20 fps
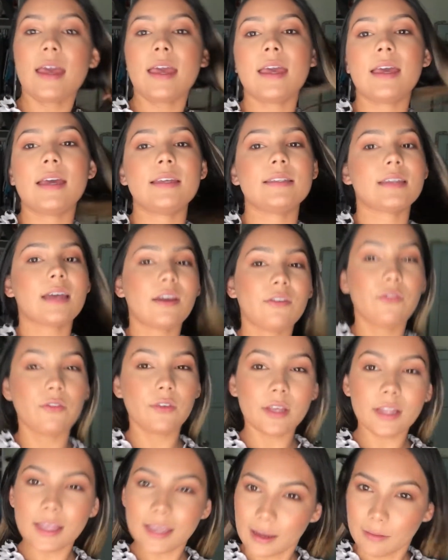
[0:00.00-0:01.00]
and I
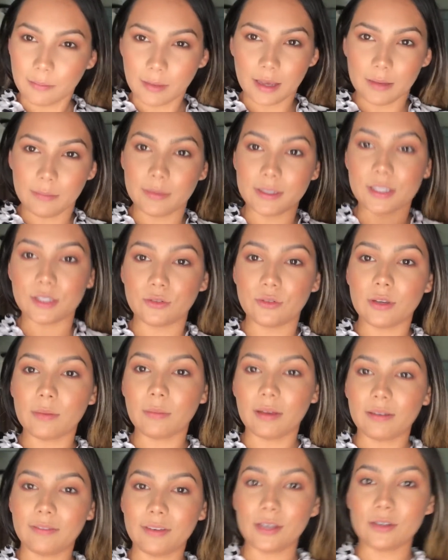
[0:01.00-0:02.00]
feel like I might be doing
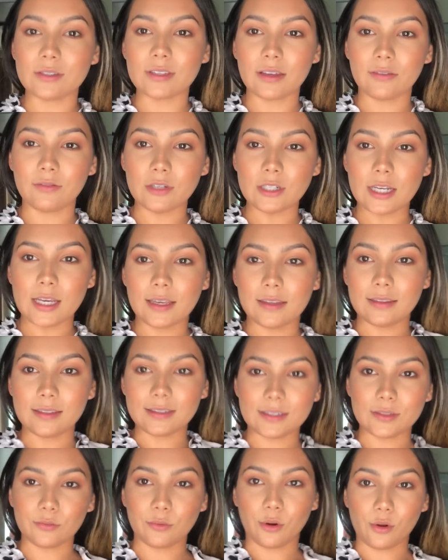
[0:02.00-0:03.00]
my videos every day in
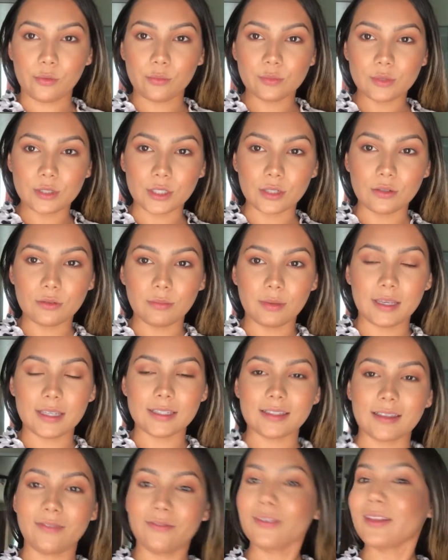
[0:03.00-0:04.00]
this robe too,
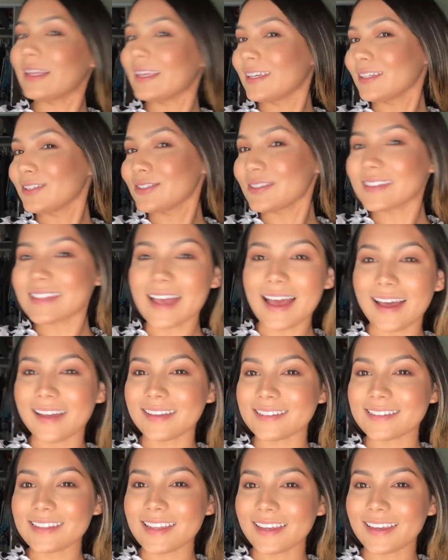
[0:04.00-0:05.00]
because I feel like it just
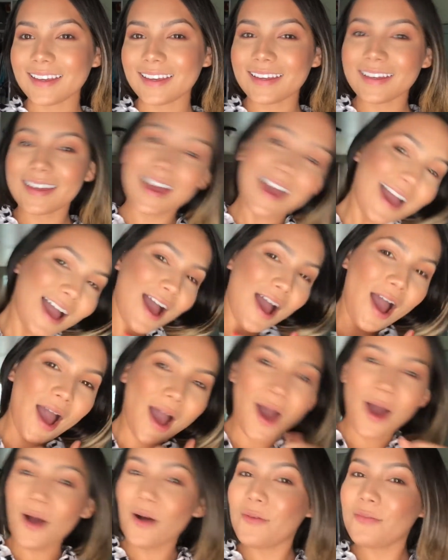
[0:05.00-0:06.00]
adds like a
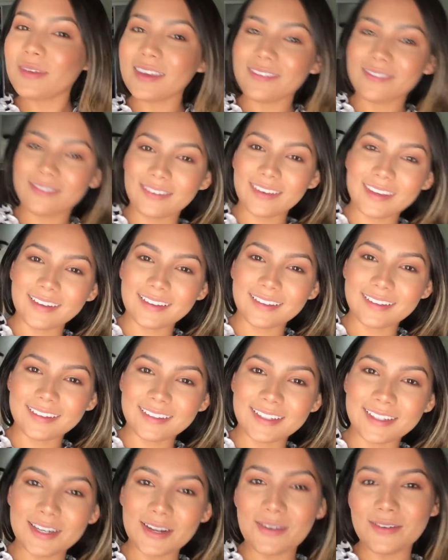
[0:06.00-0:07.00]
homey feel,
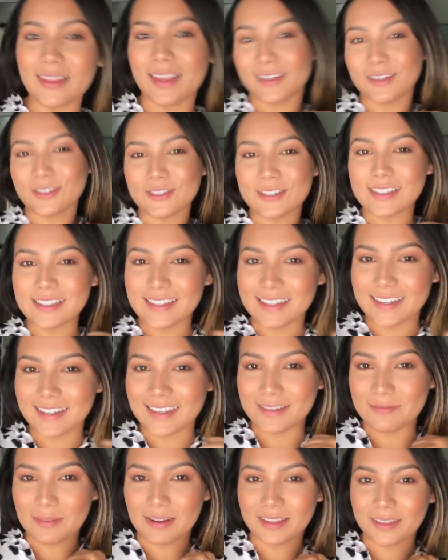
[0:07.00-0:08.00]
you know, like you're sitting
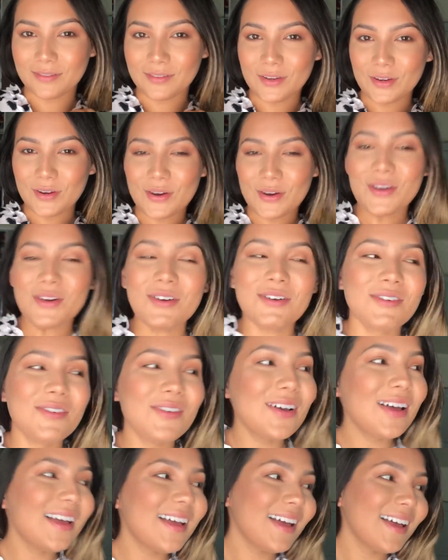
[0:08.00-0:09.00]
in my living room
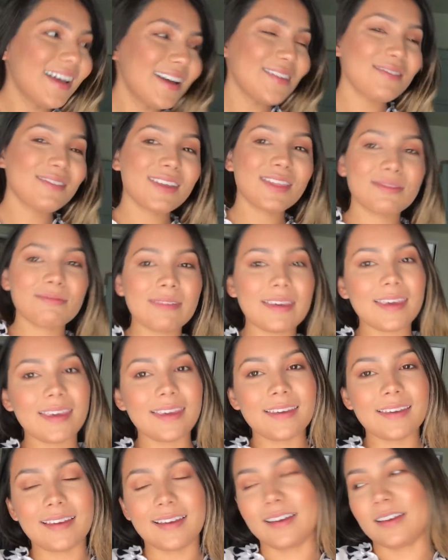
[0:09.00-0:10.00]
with
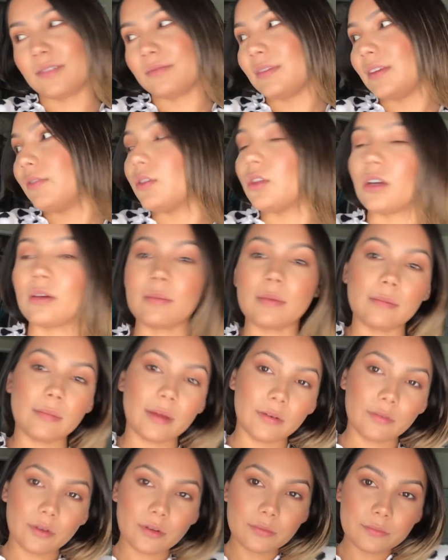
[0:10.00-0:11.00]
me, um, even though I'm in
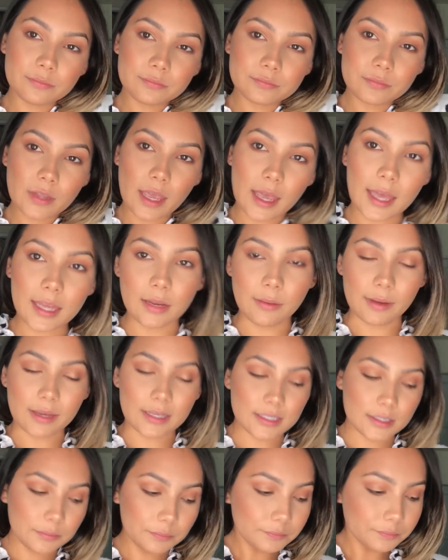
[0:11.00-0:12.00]
my room.
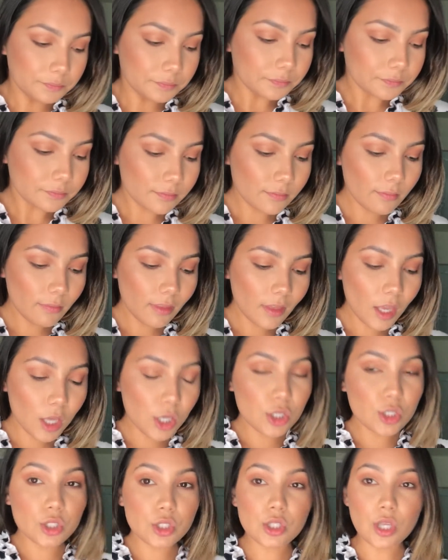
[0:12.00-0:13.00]
Anyways,
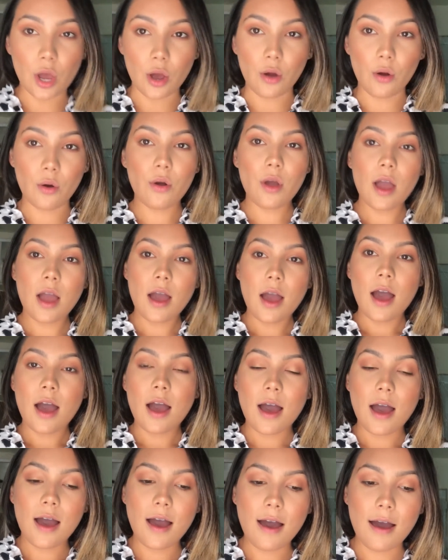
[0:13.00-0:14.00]
so,
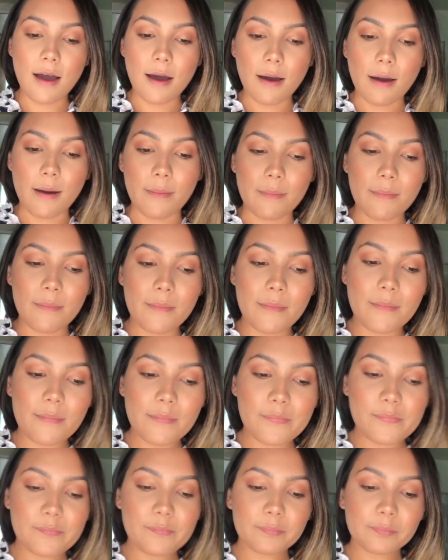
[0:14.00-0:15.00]
um,
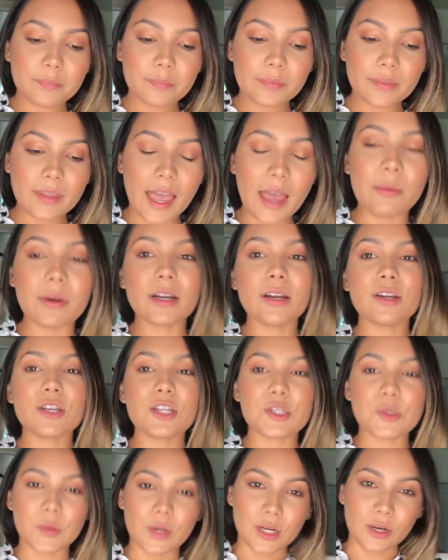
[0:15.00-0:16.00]
I went on a
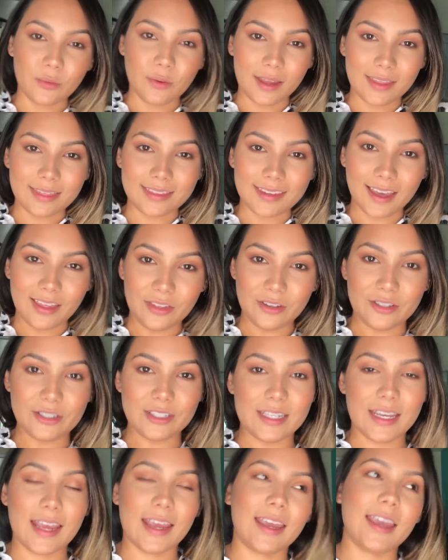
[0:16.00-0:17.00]
Twitter rant the other
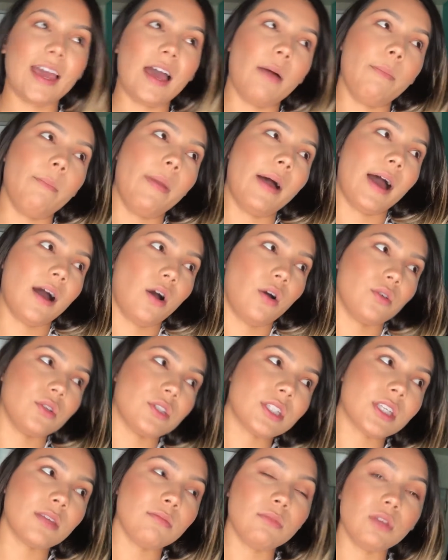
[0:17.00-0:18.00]
day
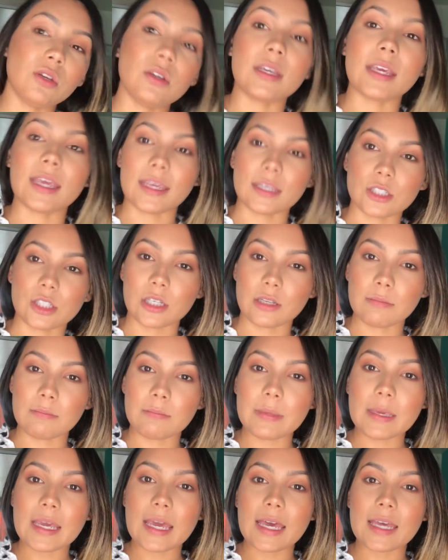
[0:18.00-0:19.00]
about communication
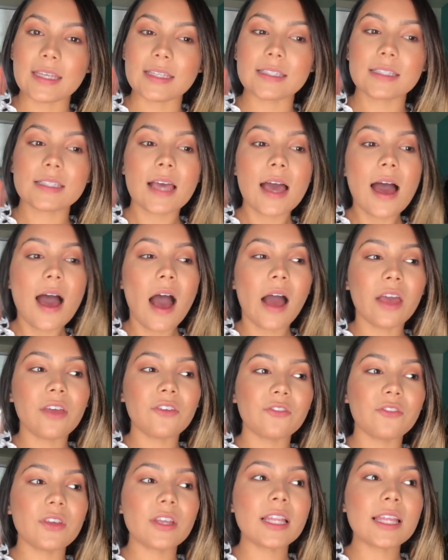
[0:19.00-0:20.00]
because I
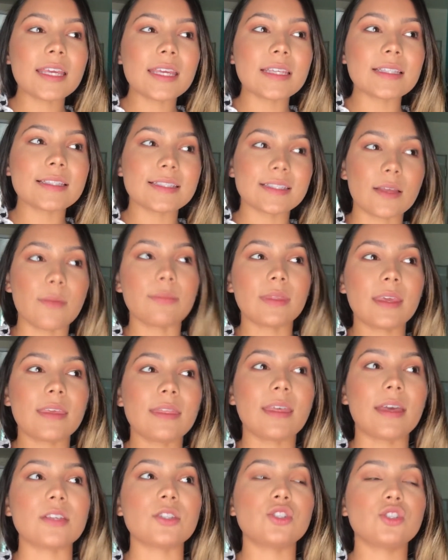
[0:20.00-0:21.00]
feel like it's
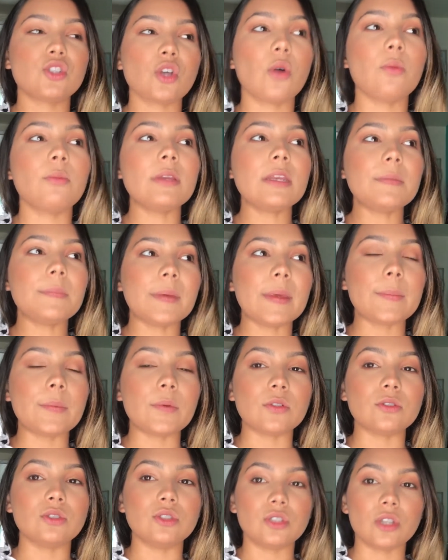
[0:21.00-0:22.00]
something that so many
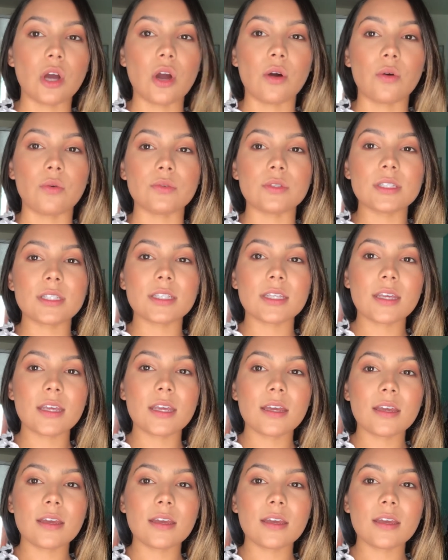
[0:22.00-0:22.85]
people don't